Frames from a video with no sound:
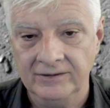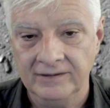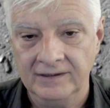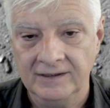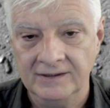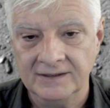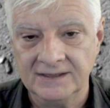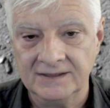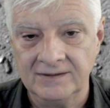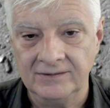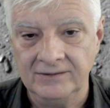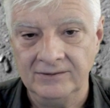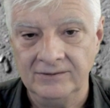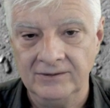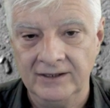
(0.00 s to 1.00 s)
on those
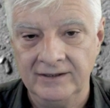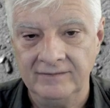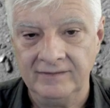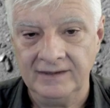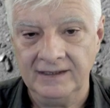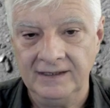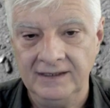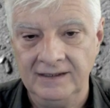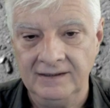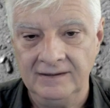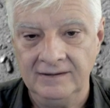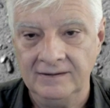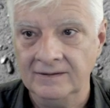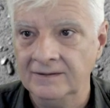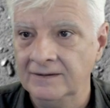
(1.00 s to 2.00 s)
two over
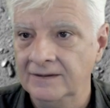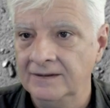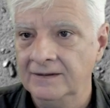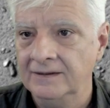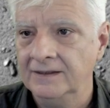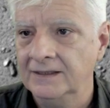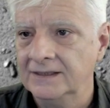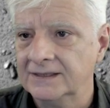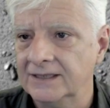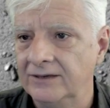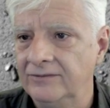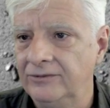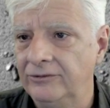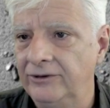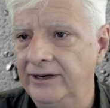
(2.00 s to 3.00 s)
there.
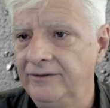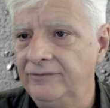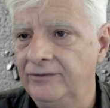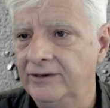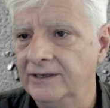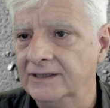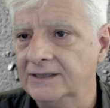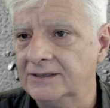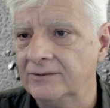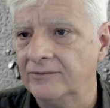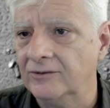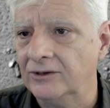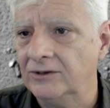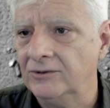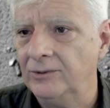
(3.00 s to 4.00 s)
So for reference,
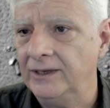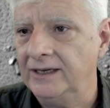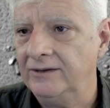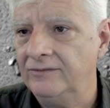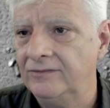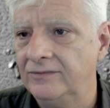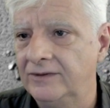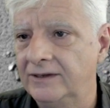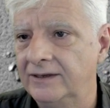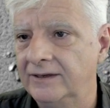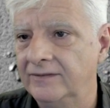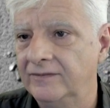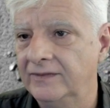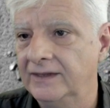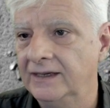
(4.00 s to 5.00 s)
you've got
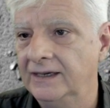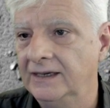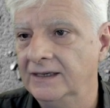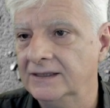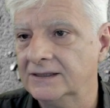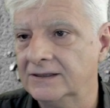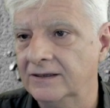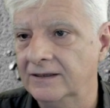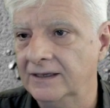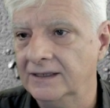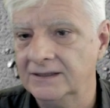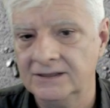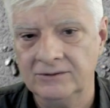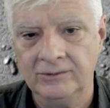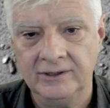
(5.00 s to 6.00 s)
twenty-five there, so
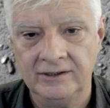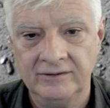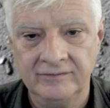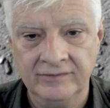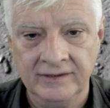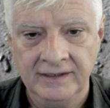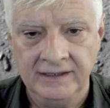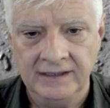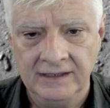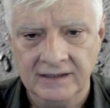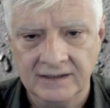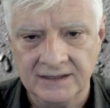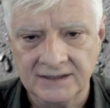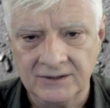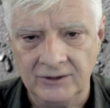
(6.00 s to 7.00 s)
that's twelve.
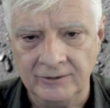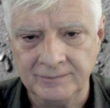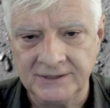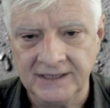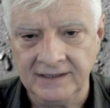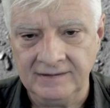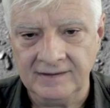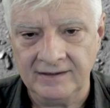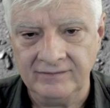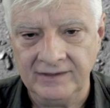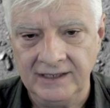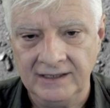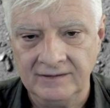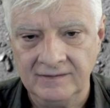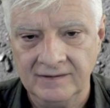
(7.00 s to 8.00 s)
This object
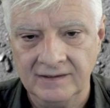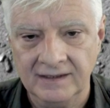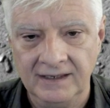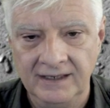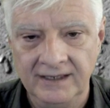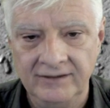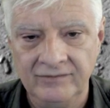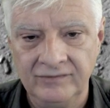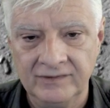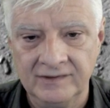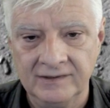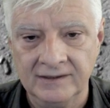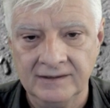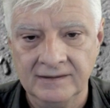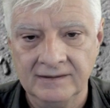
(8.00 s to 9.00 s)
over here to the
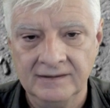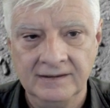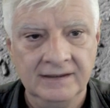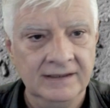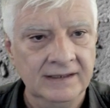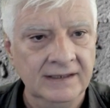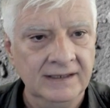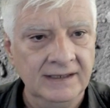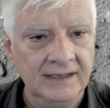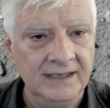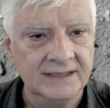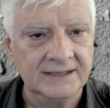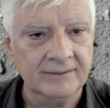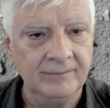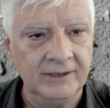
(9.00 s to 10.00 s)
left
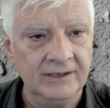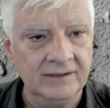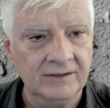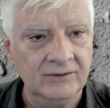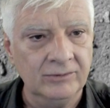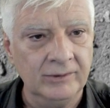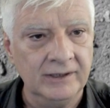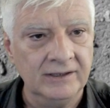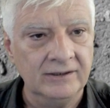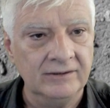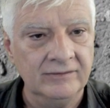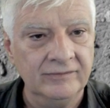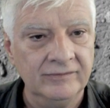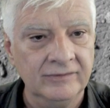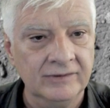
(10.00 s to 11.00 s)
is about
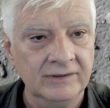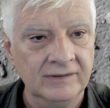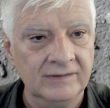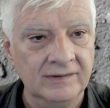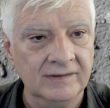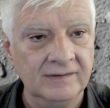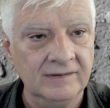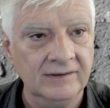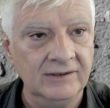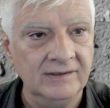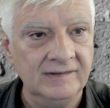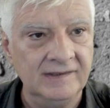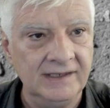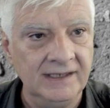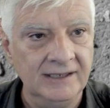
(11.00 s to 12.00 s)
twelve to
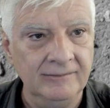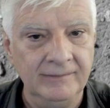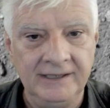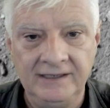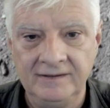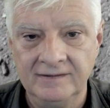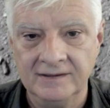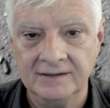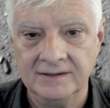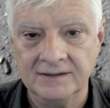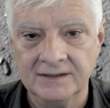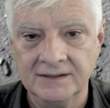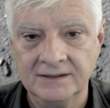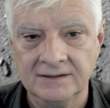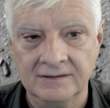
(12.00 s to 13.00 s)
thirteen
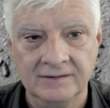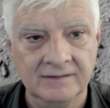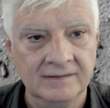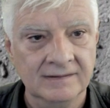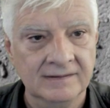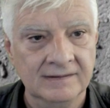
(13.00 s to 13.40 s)
meters